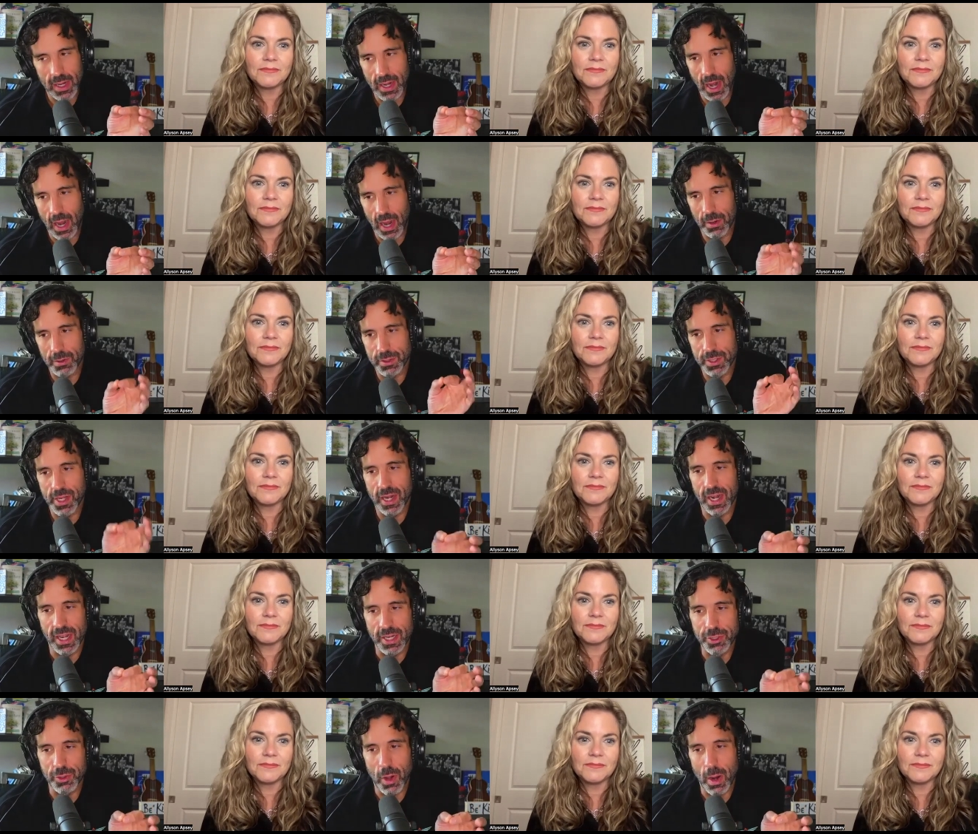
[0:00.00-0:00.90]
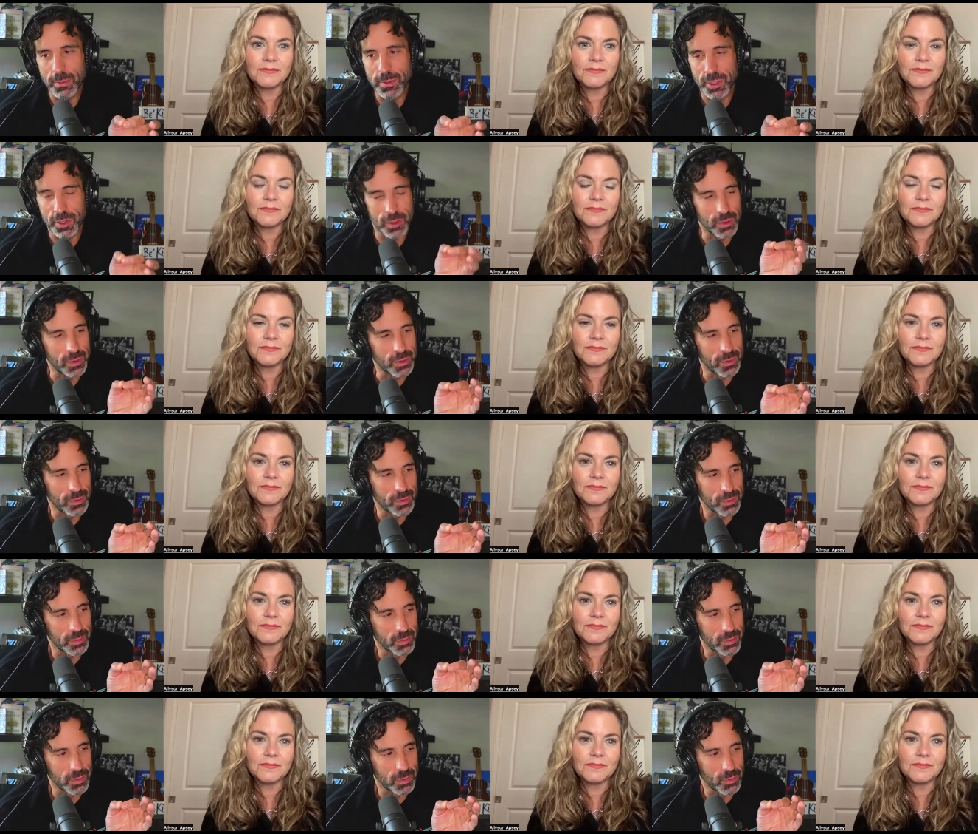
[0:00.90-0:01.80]
Speaker 1: I was going to interrupt you
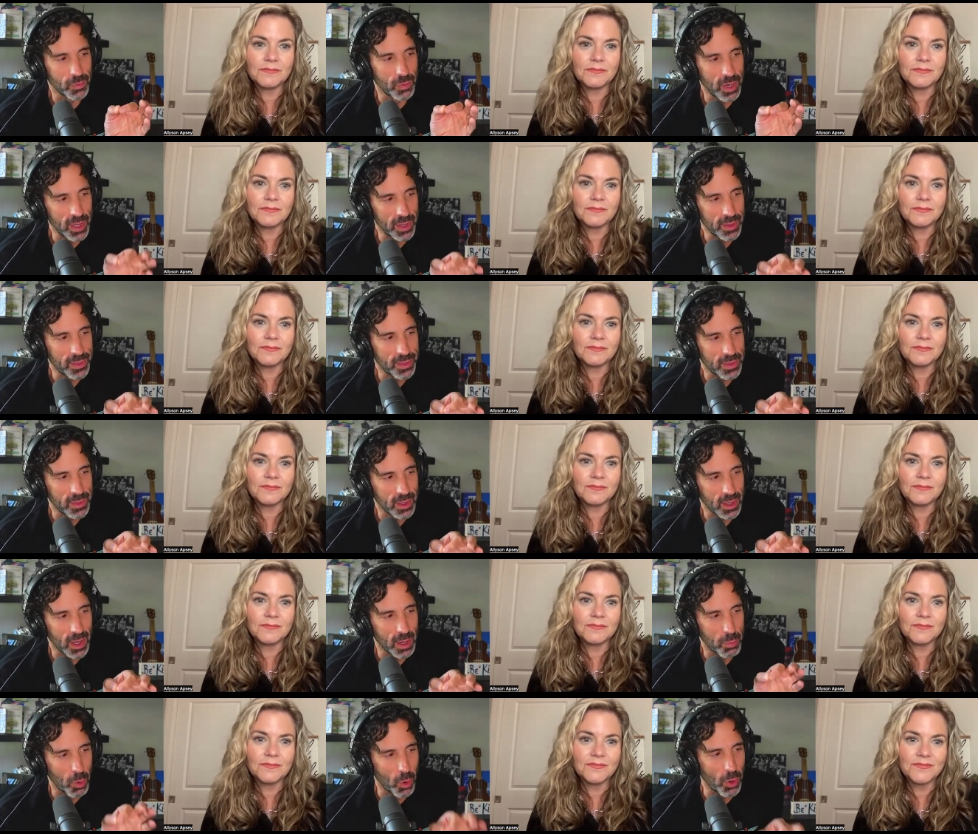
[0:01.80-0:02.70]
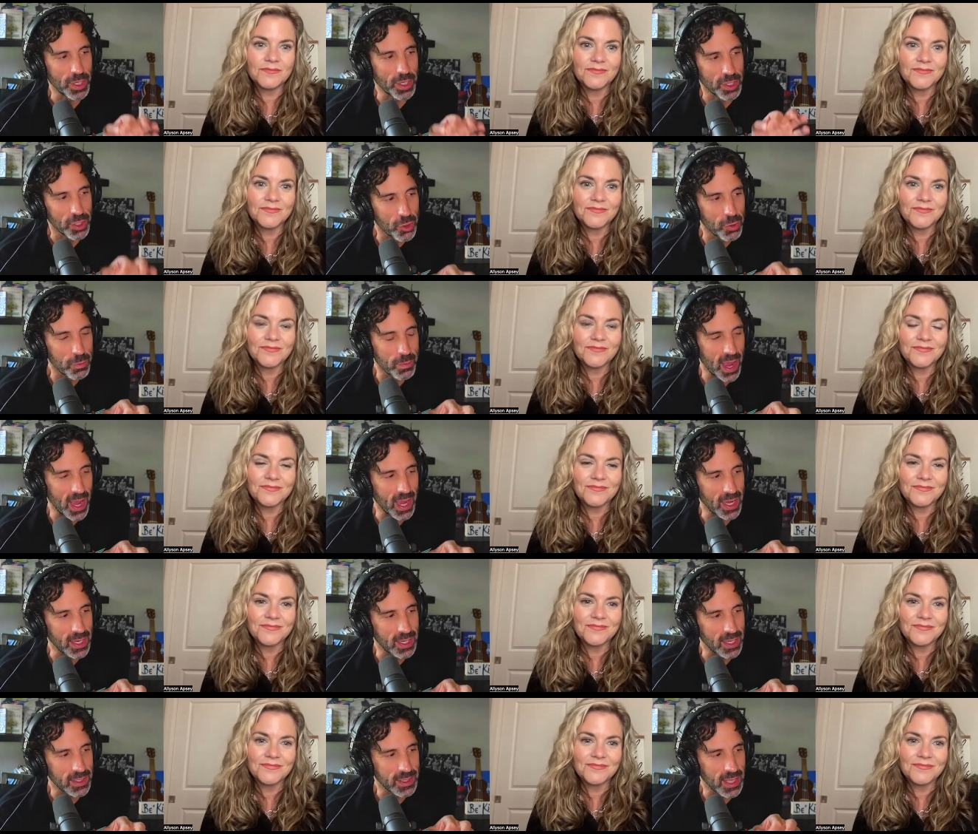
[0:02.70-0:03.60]
with a point you
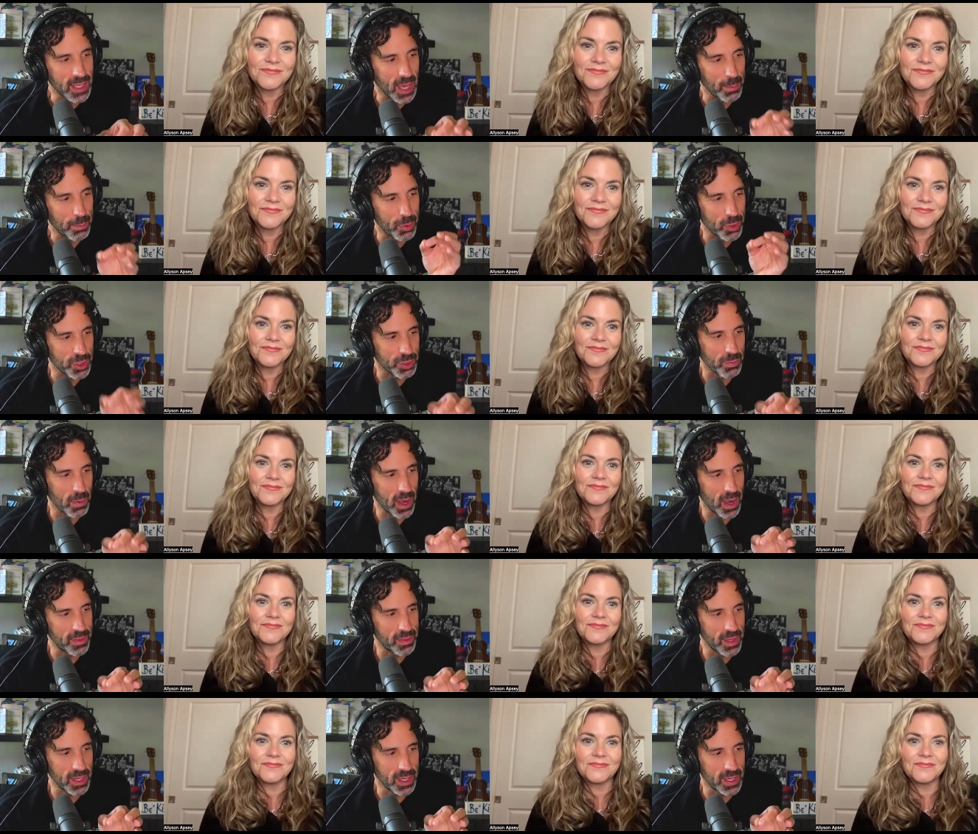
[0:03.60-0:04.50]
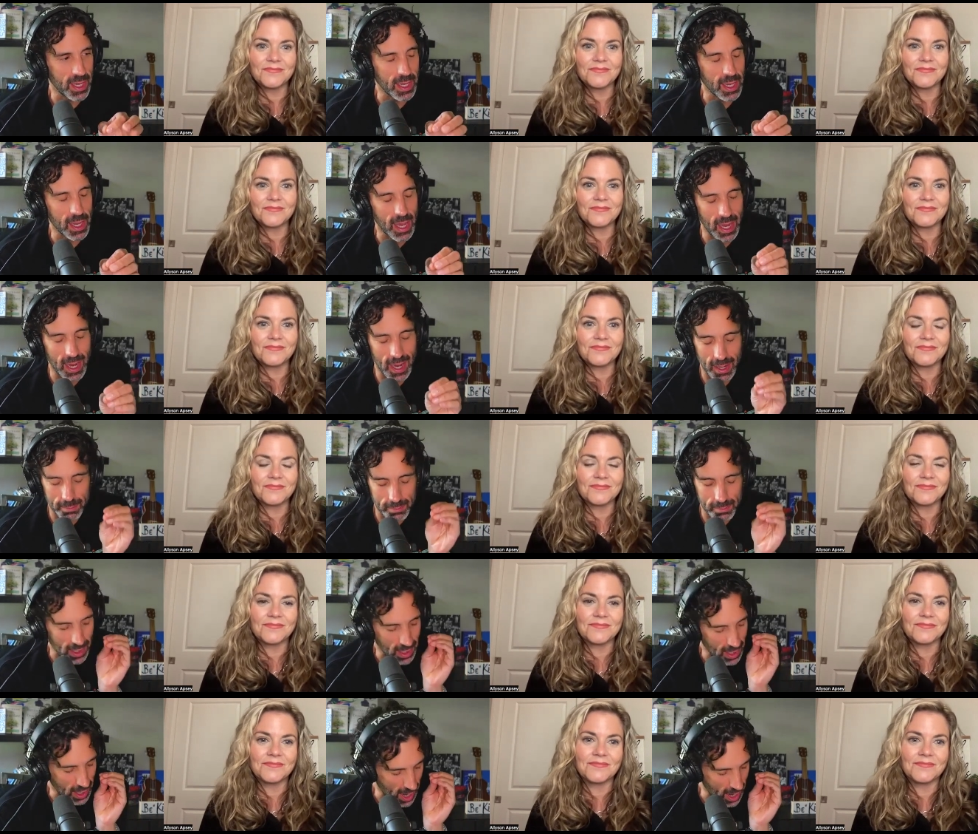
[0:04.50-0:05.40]
made that pushed my thinking, and I'm,
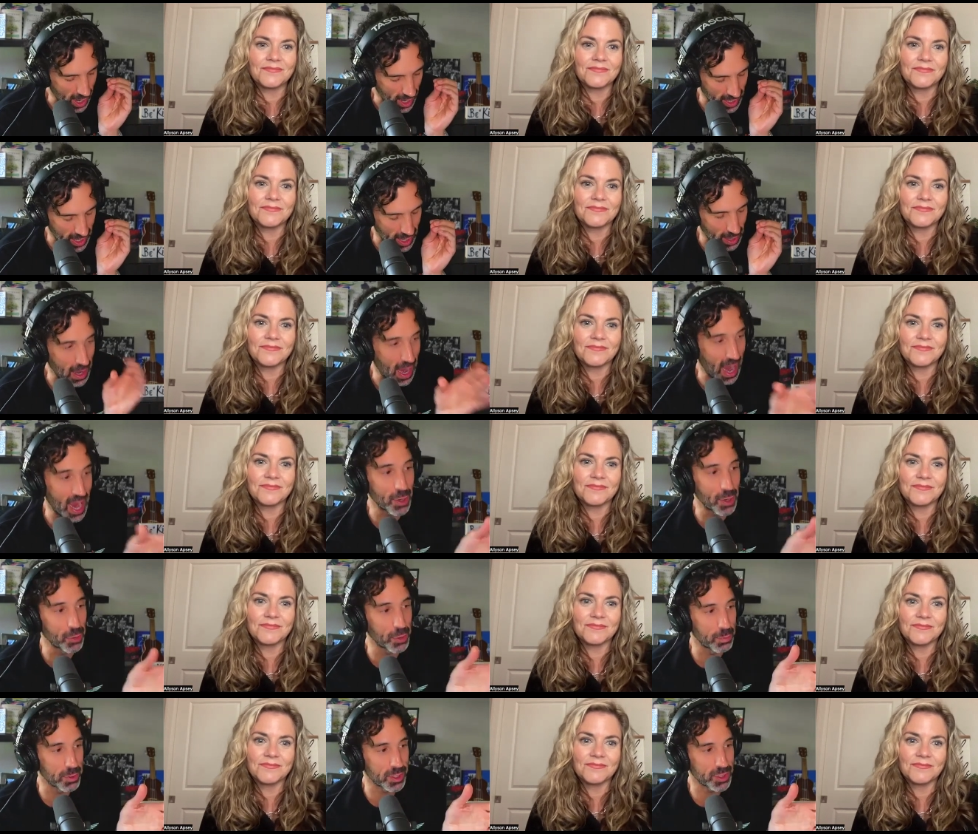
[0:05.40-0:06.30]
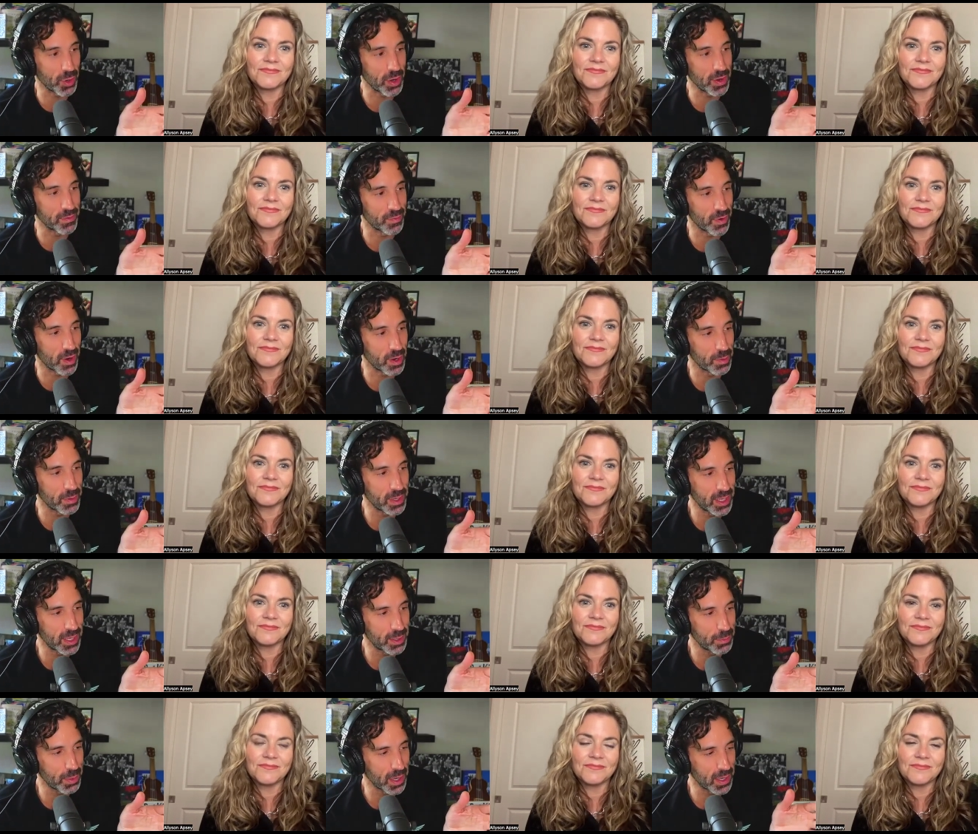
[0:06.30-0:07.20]
I, and I, I know the book's right in front of
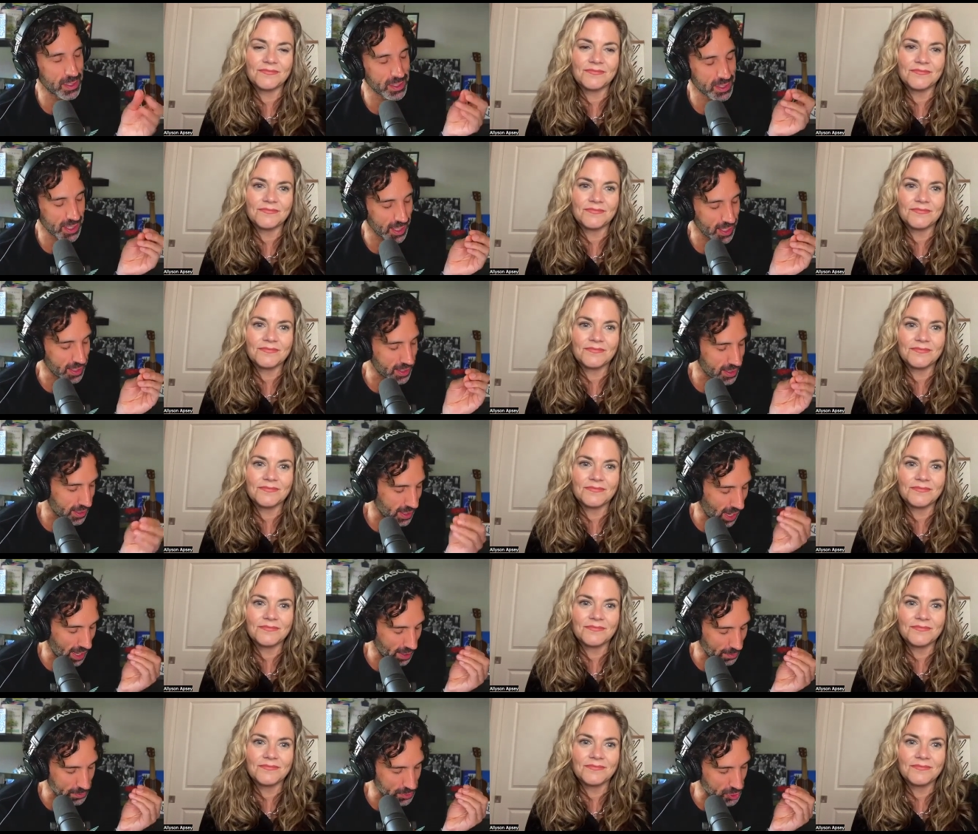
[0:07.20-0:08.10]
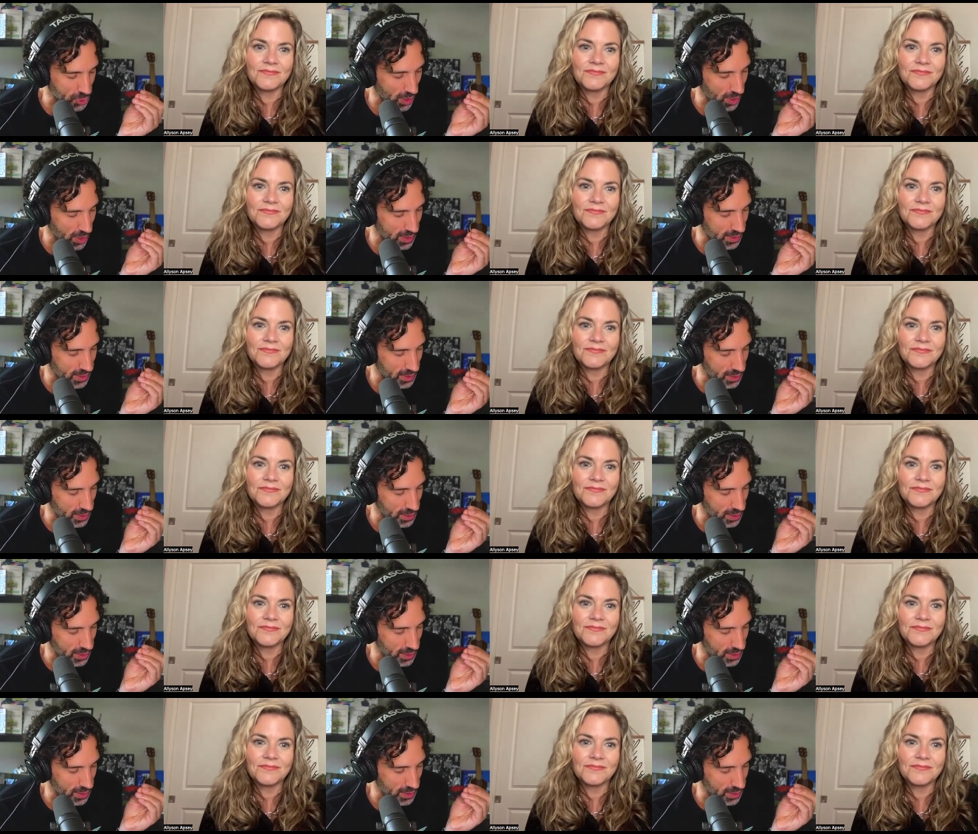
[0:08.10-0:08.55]
me, but I was like, I, am trying to.